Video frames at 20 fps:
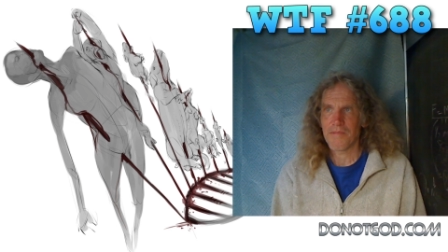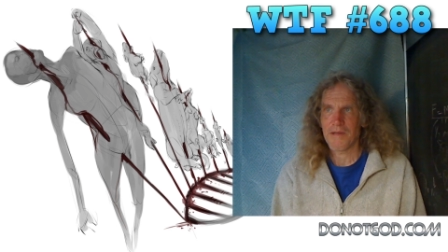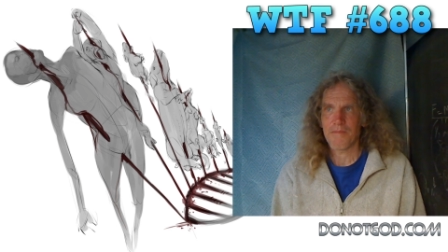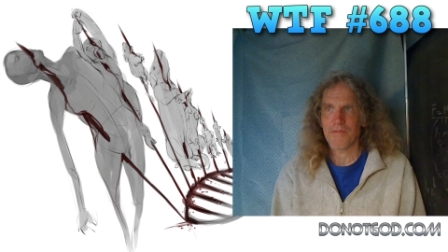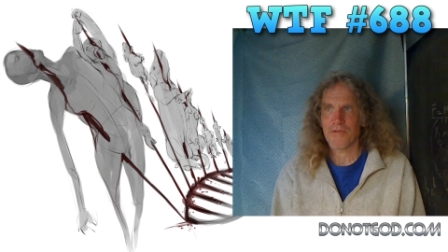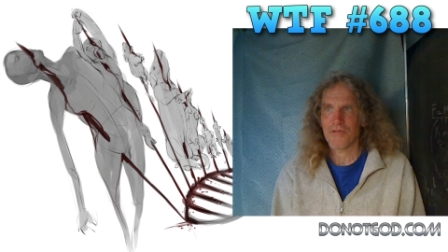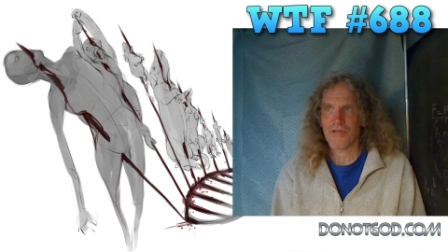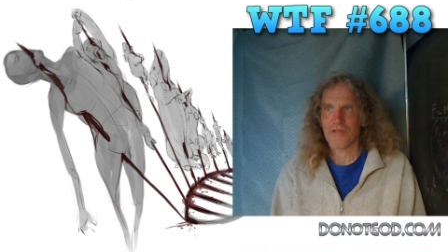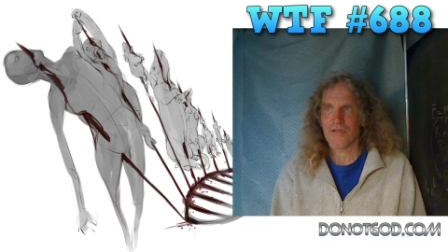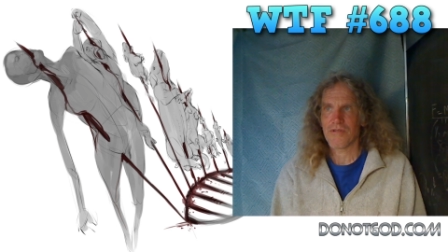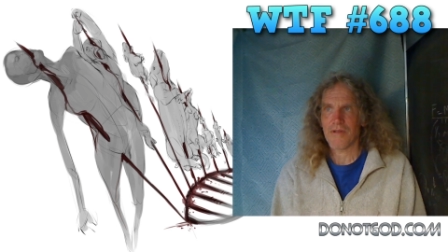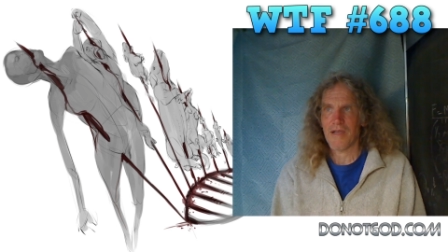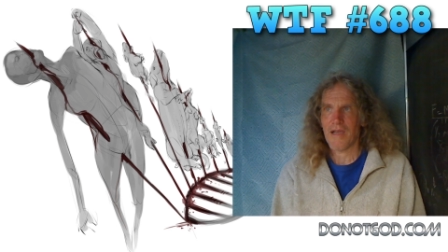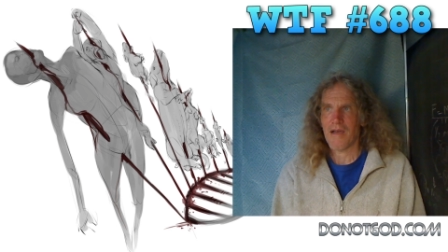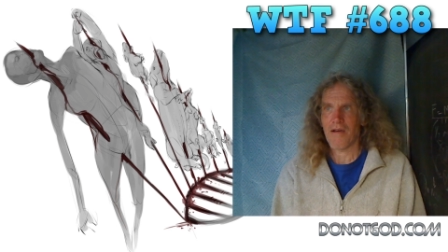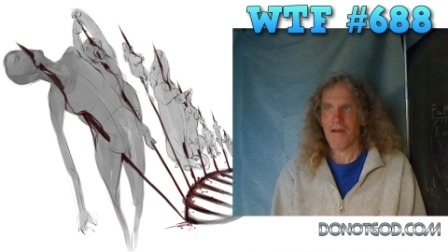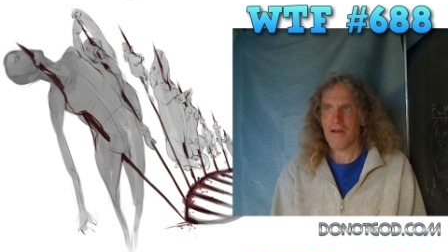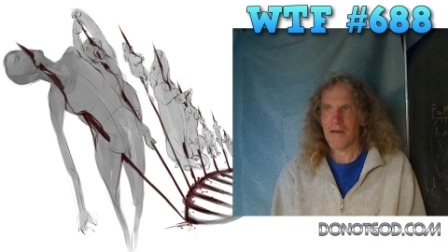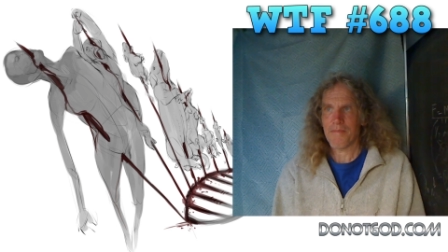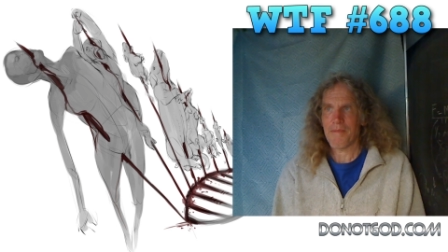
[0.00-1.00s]
people should
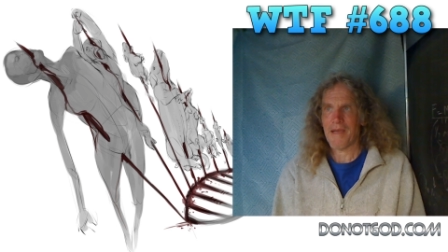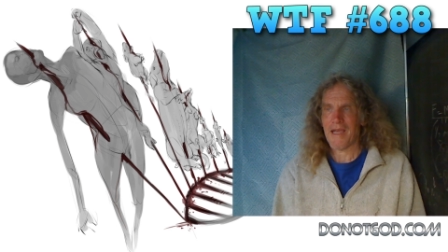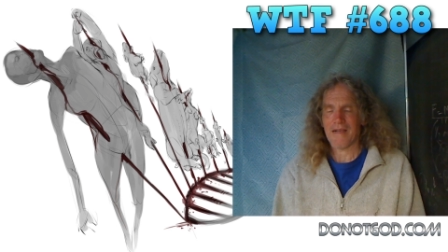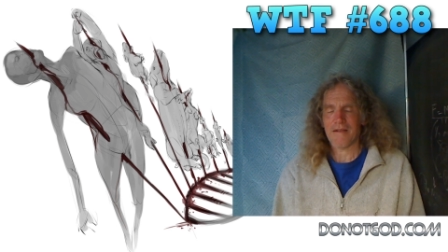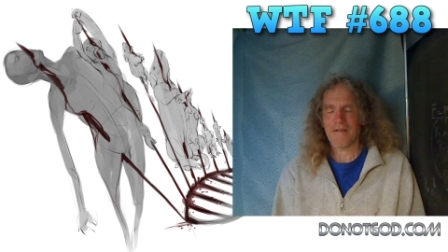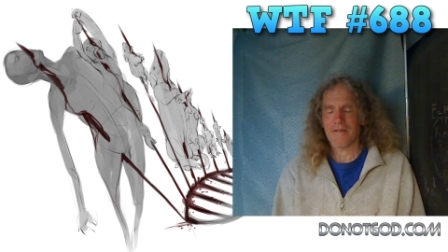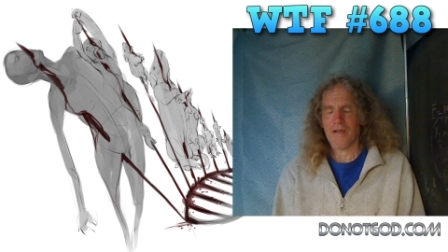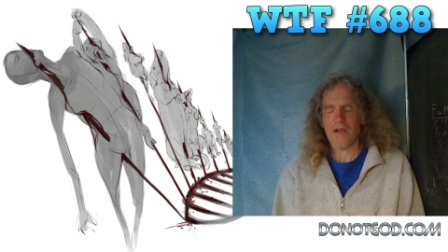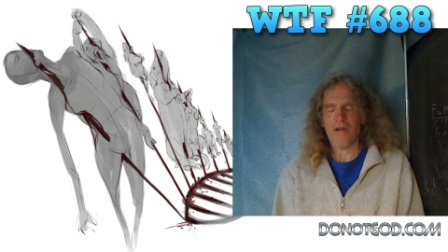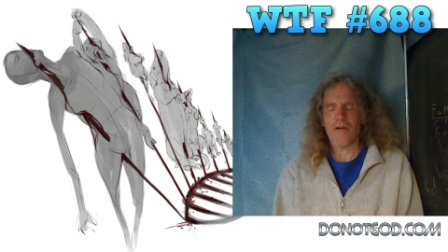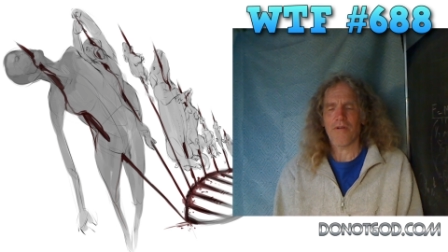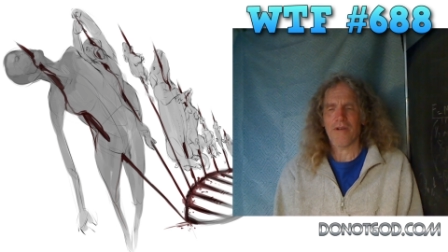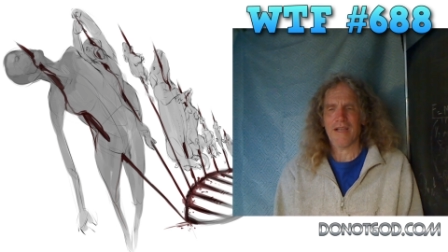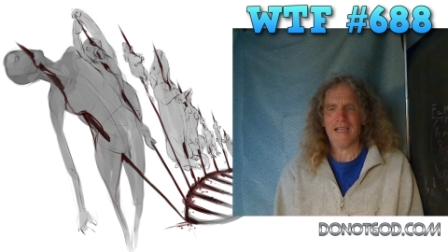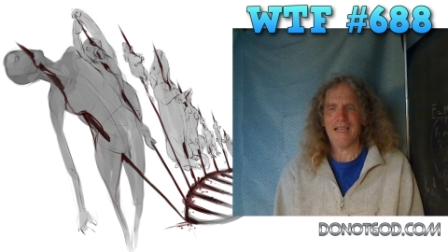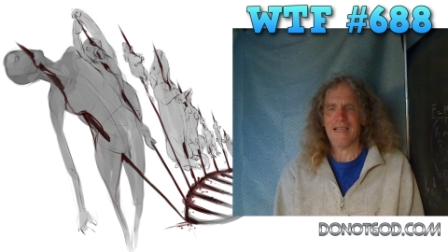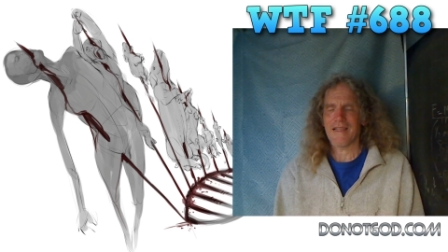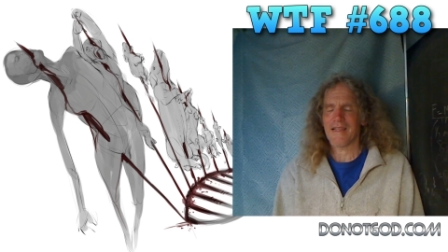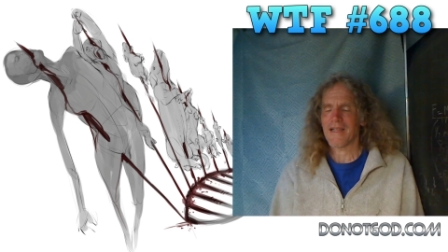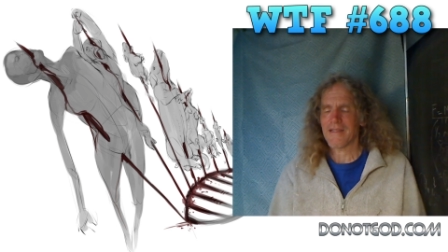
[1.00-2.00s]
automatically oh
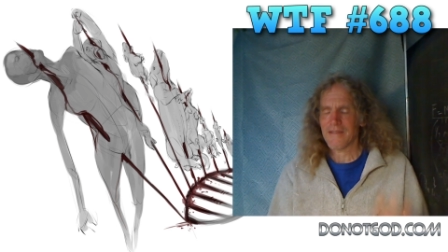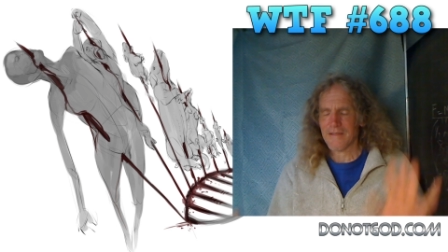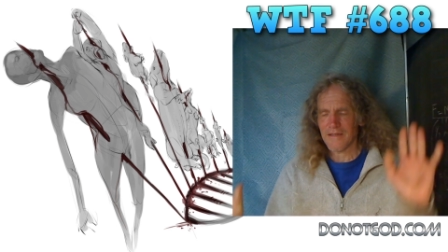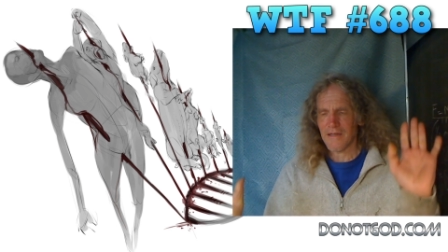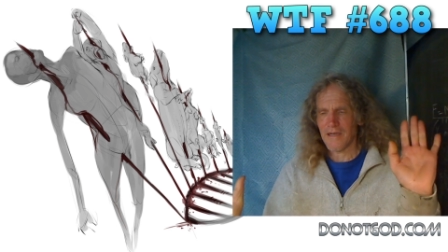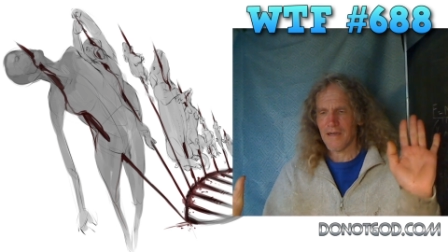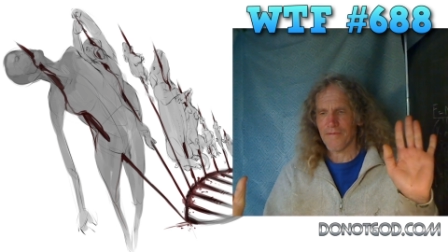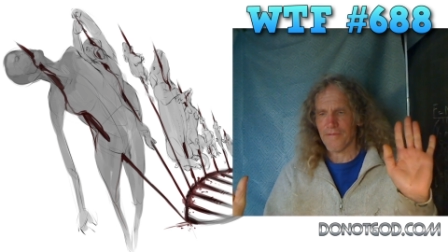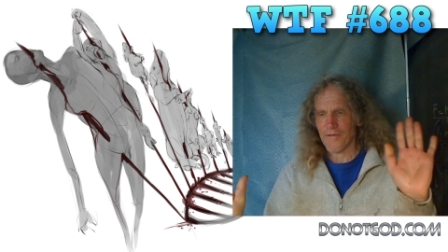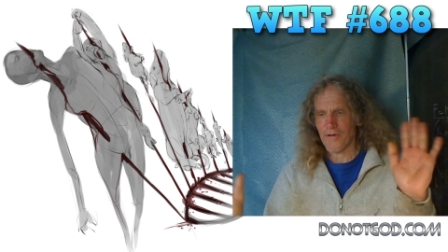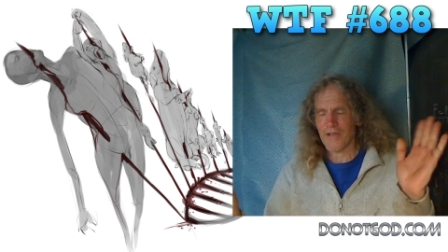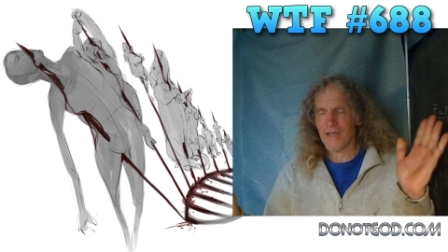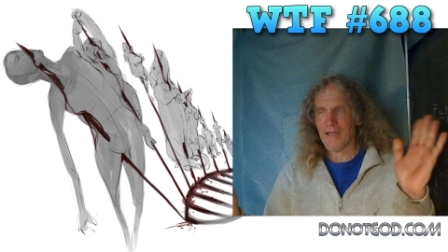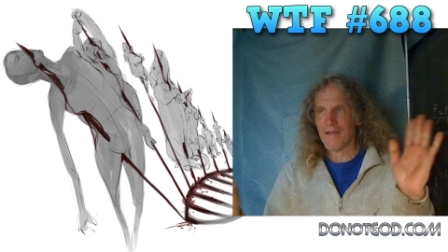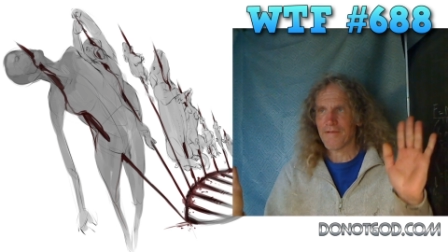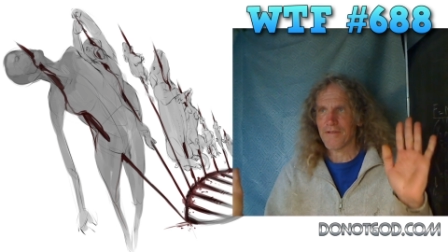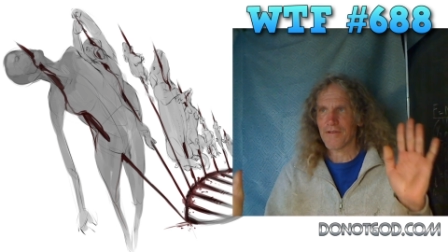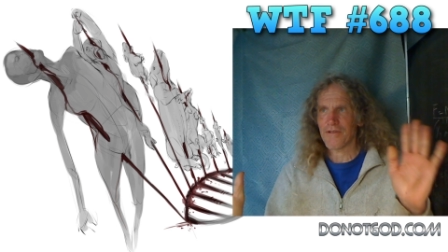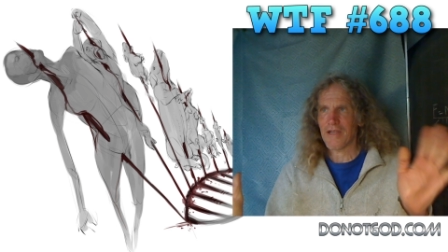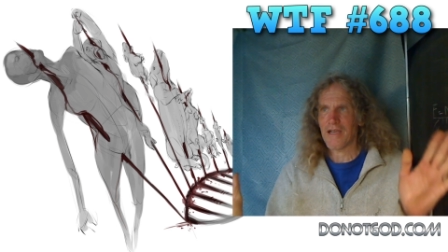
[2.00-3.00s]
okay that's enough all
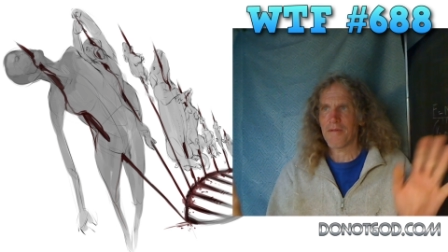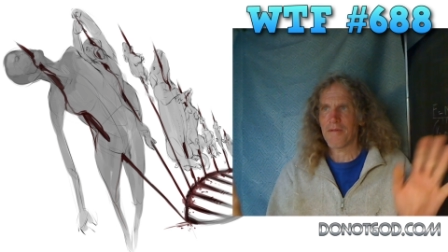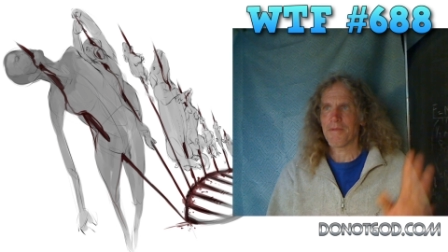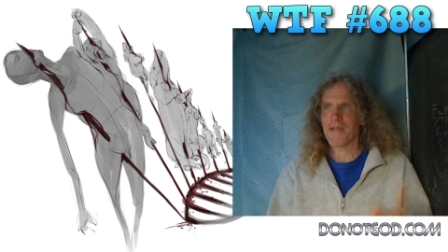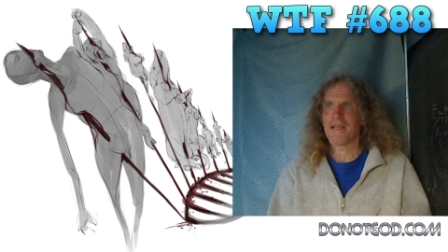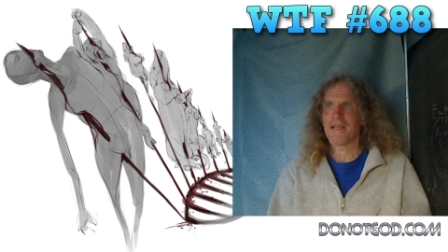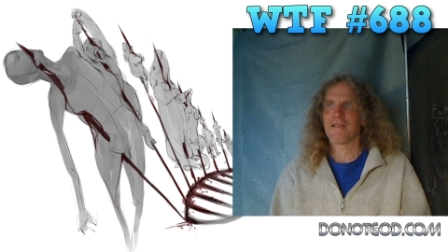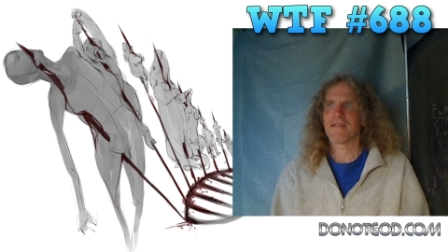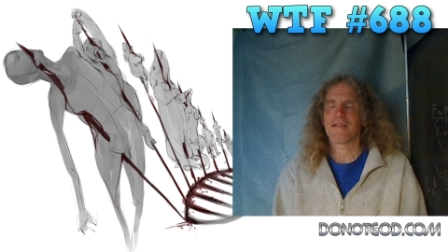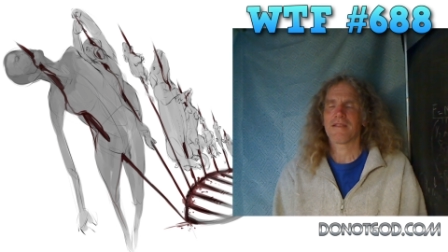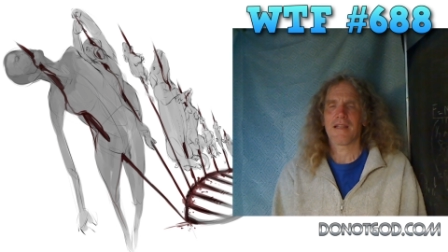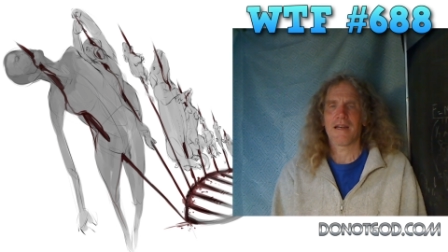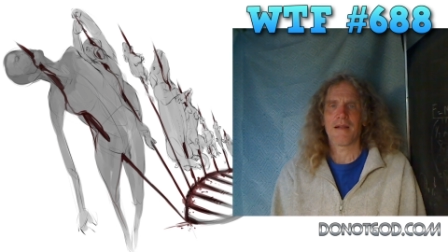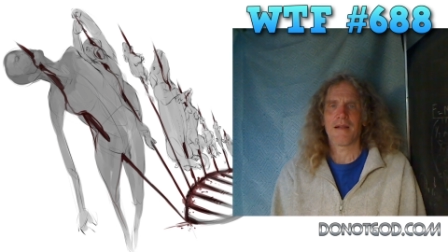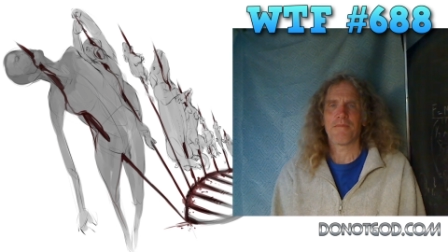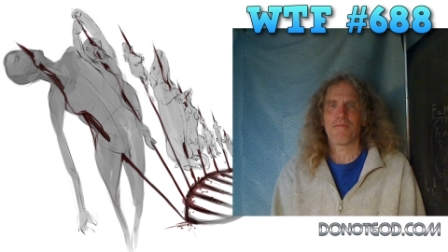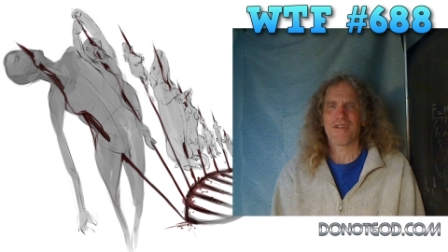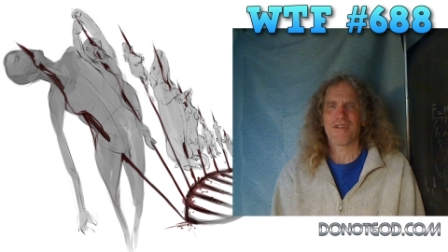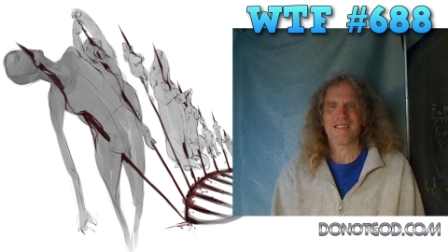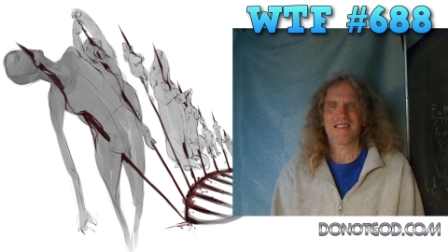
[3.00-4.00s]
you have to tell me is
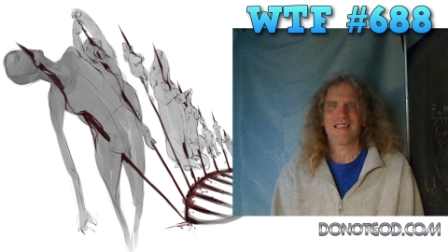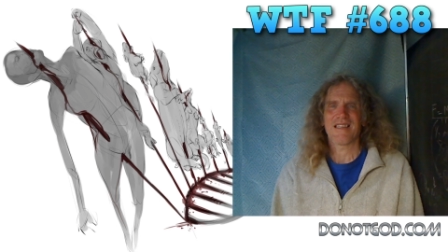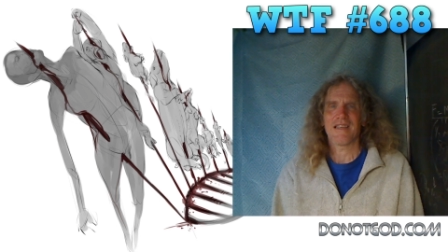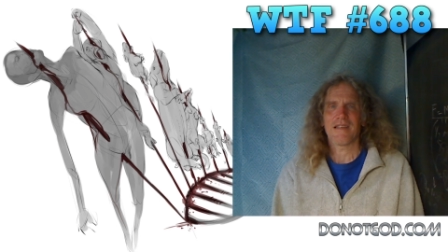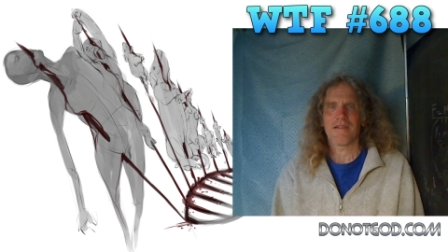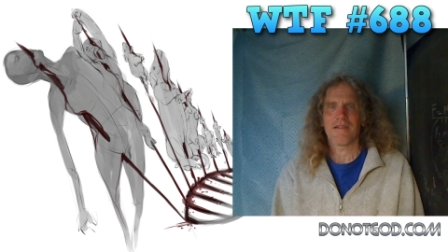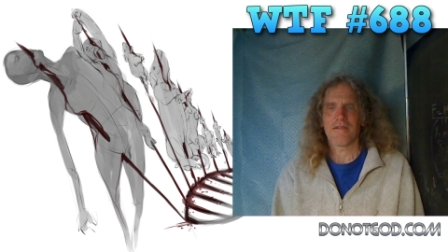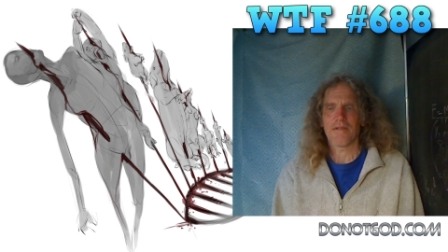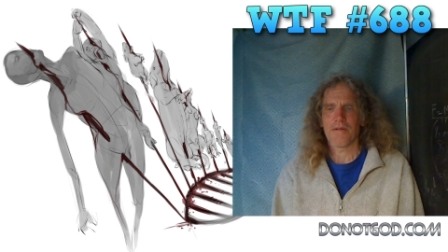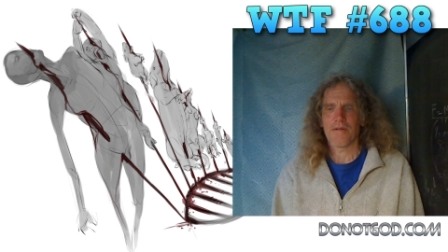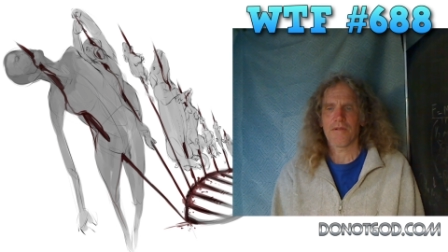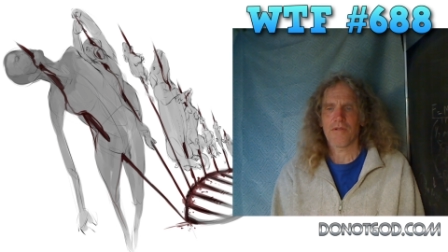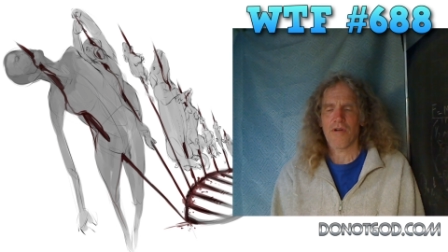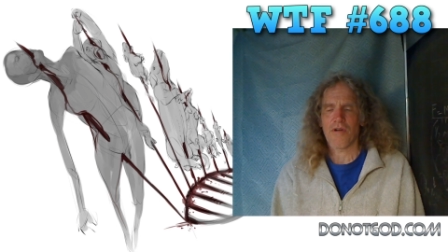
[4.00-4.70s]
that i'm risking